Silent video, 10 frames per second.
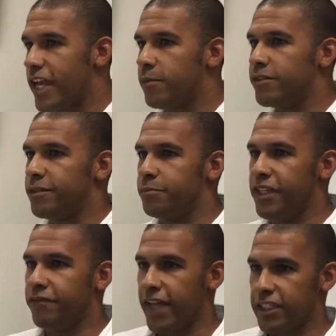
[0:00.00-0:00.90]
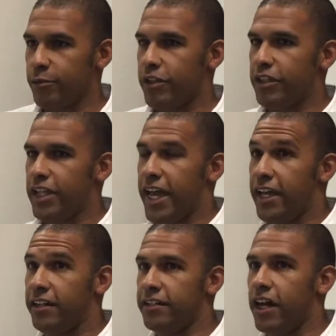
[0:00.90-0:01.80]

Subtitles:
able to be flexible, and